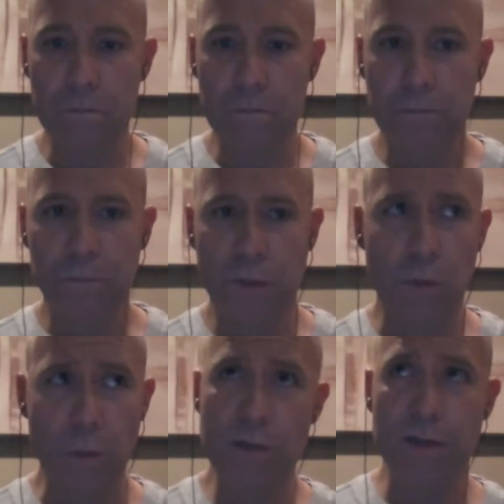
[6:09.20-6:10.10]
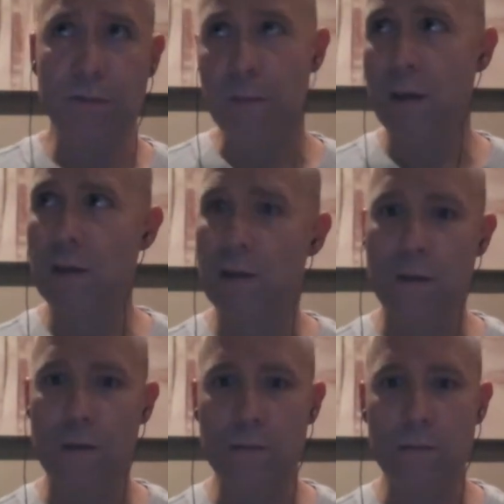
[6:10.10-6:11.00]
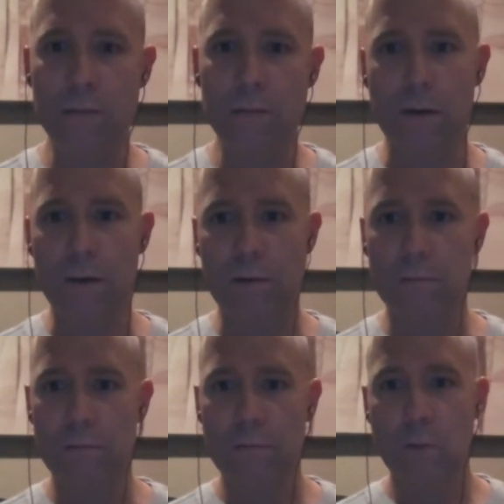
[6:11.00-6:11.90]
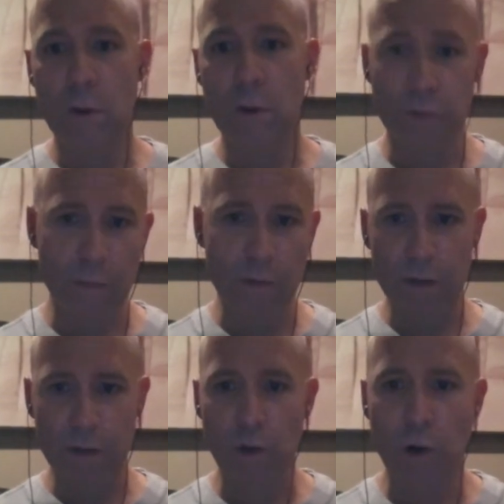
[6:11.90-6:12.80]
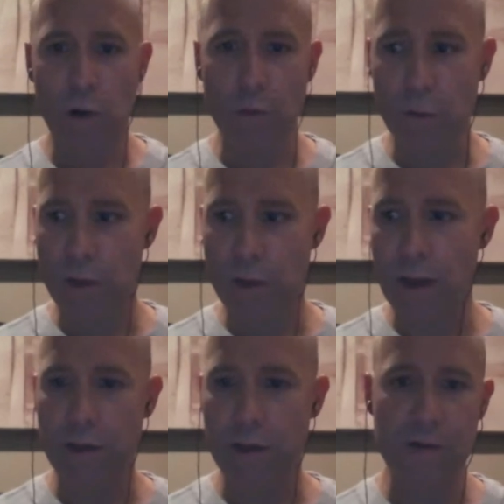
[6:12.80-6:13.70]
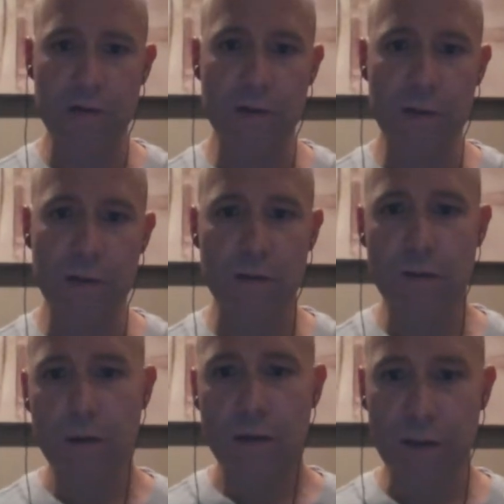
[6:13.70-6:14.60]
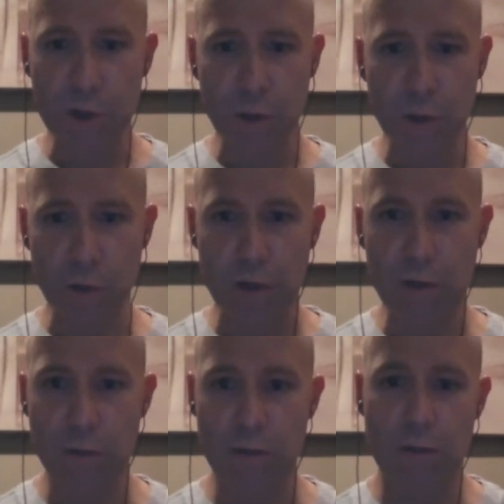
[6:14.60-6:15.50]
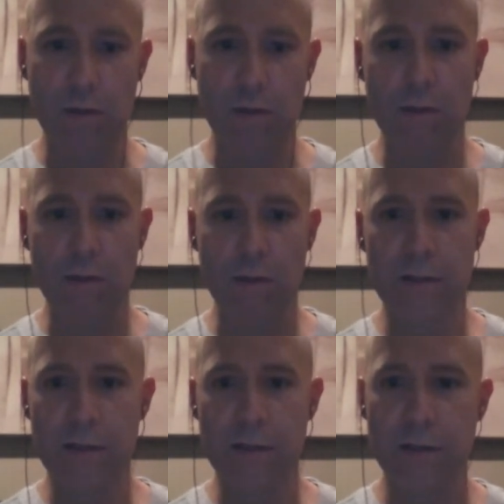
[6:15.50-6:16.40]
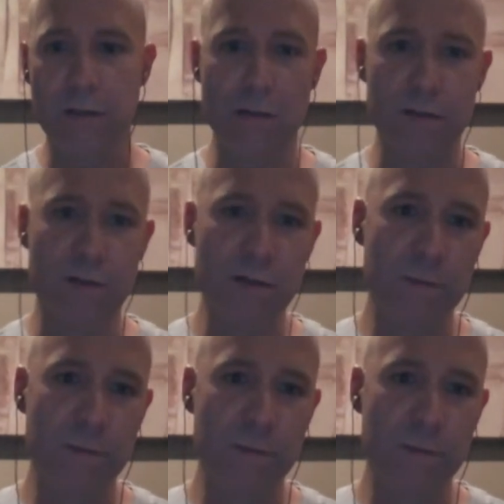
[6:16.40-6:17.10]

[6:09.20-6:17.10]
we wanted to definitely make the whatever production hardware we had consistent and congruent with the data center sites.